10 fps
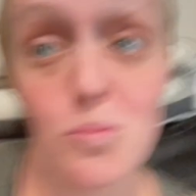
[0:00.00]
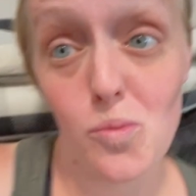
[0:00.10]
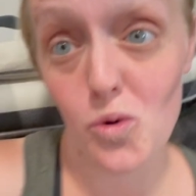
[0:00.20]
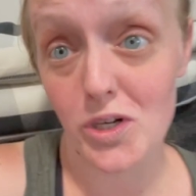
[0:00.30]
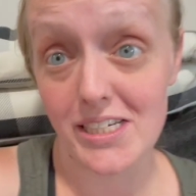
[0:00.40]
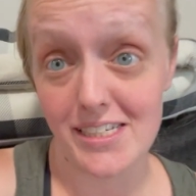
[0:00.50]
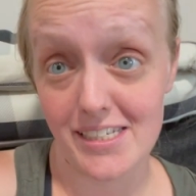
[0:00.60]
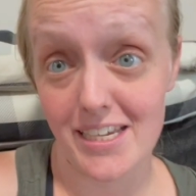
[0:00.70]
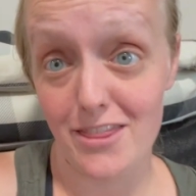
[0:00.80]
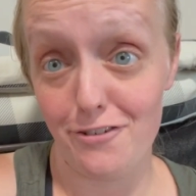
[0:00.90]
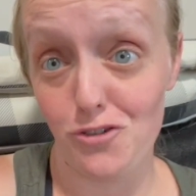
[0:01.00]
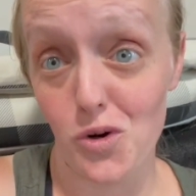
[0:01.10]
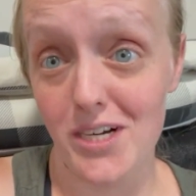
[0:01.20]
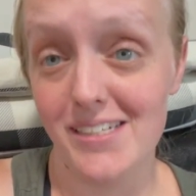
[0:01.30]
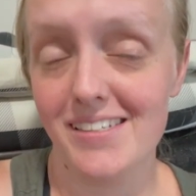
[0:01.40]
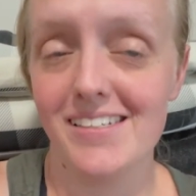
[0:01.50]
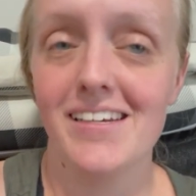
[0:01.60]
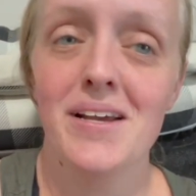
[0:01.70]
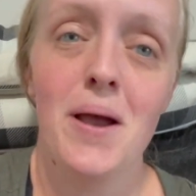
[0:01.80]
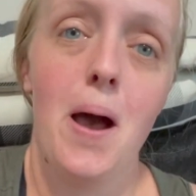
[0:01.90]
Maurice in the forest.
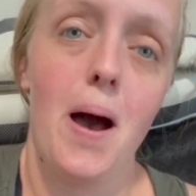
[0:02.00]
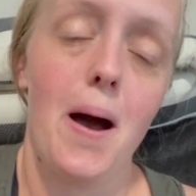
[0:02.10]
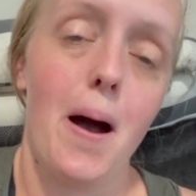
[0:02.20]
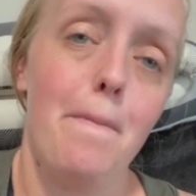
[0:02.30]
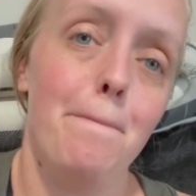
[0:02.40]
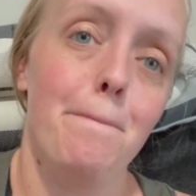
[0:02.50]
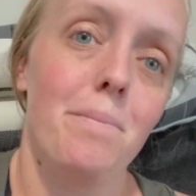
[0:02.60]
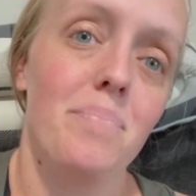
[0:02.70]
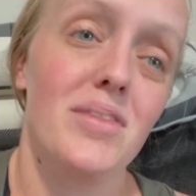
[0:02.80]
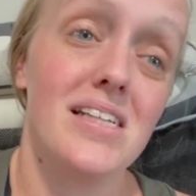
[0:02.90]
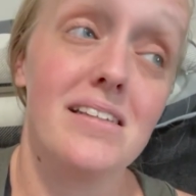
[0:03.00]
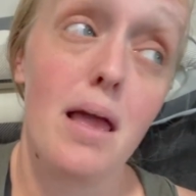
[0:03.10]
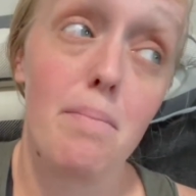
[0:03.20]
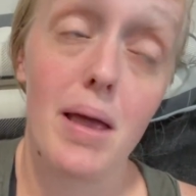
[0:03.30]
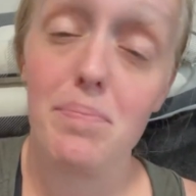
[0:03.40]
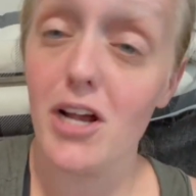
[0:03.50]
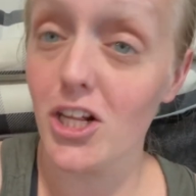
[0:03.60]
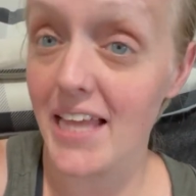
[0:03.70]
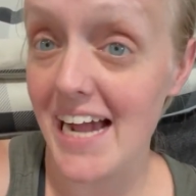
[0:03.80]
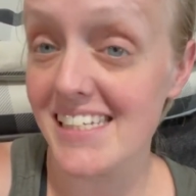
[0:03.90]
They say it might be our
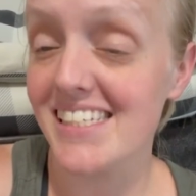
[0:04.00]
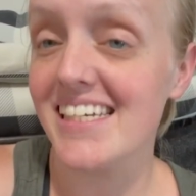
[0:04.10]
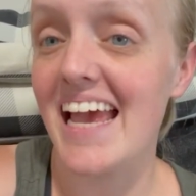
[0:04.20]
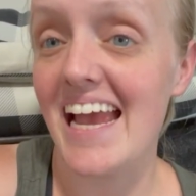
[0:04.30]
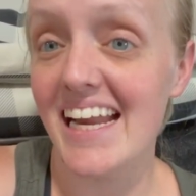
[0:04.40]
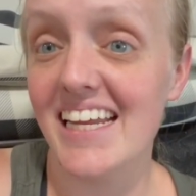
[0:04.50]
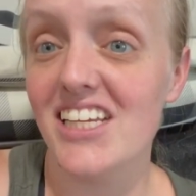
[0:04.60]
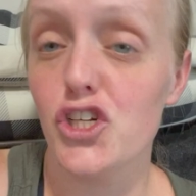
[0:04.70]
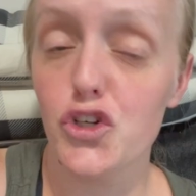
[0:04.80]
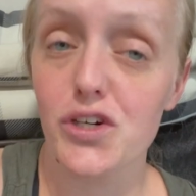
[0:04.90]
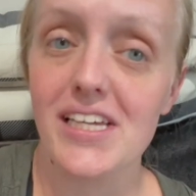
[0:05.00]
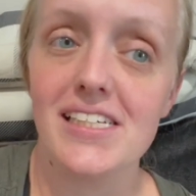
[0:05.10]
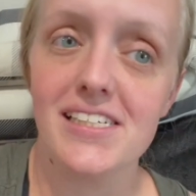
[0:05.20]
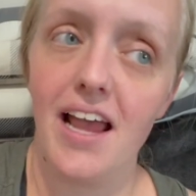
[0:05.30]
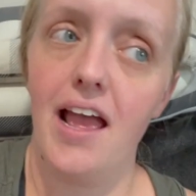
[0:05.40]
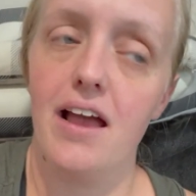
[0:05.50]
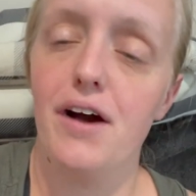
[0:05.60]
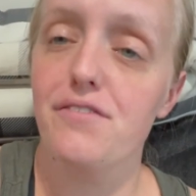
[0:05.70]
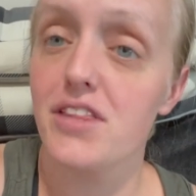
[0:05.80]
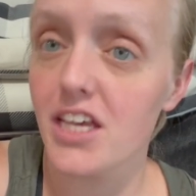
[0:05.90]
last 80-degree day
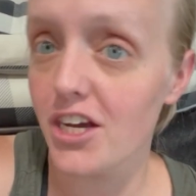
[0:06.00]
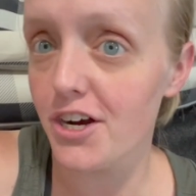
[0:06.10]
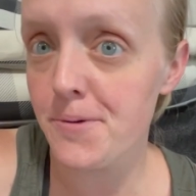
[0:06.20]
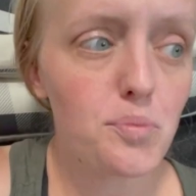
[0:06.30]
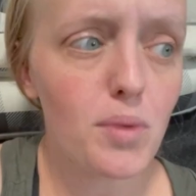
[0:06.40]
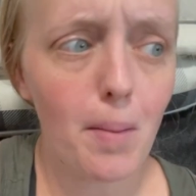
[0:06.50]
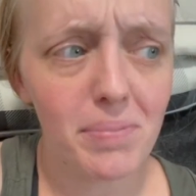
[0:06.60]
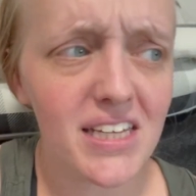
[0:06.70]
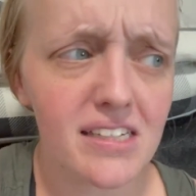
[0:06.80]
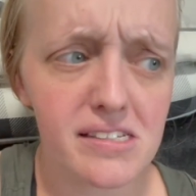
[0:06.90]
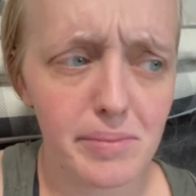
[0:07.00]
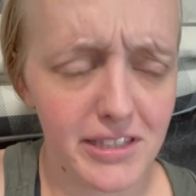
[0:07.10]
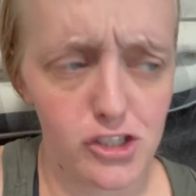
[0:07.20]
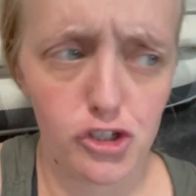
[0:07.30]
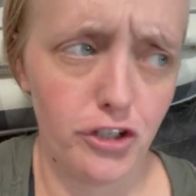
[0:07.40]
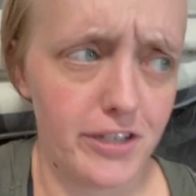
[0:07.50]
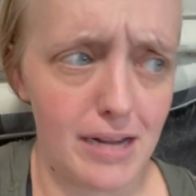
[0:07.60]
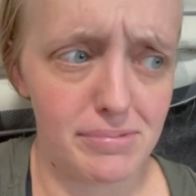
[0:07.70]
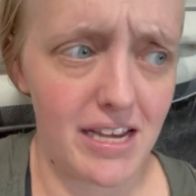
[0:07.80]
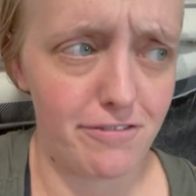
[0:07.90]
of the year. But that doesn't mean the stroller
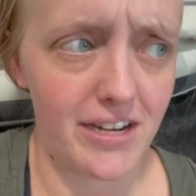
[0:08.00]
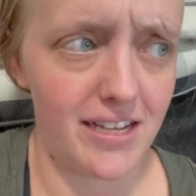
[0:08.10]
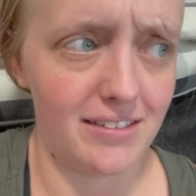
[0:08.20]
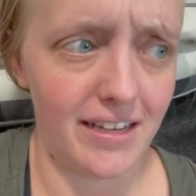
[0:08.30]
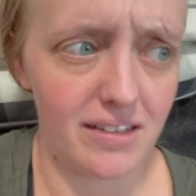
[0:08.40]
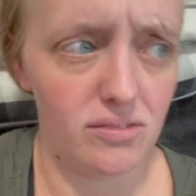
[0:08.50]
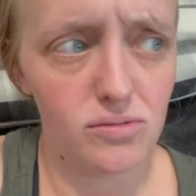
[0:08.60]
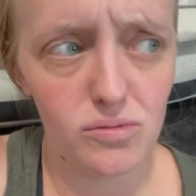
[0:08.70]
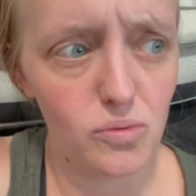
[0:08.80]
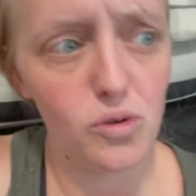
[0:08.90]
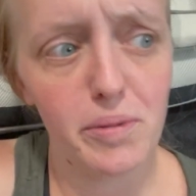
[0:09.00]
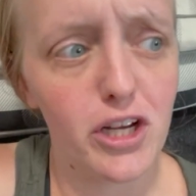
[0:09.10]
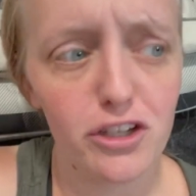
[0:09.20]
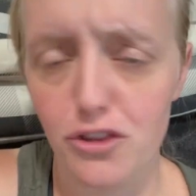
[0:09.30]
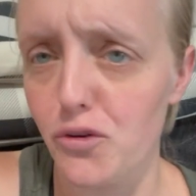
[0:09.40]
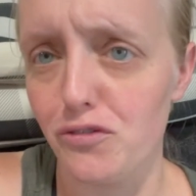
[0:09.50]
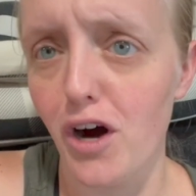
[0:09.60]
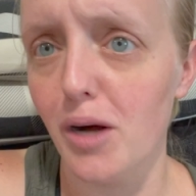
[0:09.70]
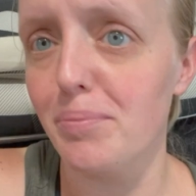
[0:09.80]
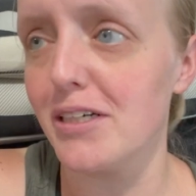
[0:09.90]
naps have to end. Like, we'll be good through
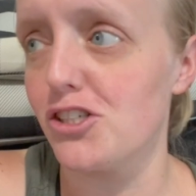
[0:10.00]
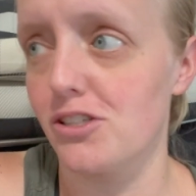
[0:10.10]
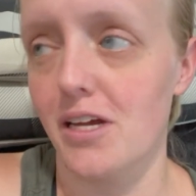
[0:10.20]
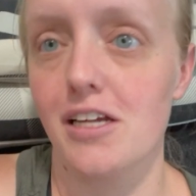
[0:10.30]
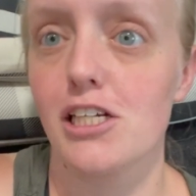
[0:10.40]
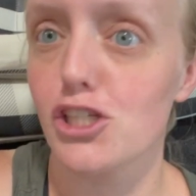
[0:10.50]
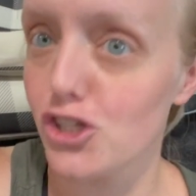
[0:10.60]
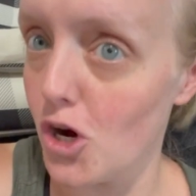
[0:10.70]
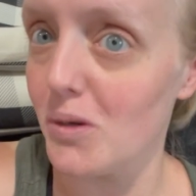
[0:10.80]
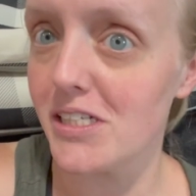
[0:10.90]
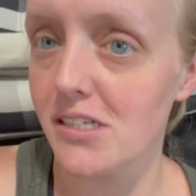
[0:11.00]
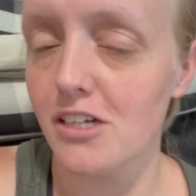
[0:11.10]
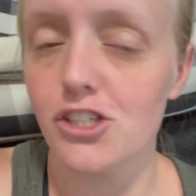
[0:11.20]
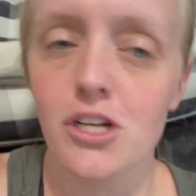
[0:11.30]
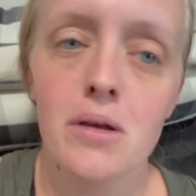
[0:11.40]
fall, but it's just like snow and such.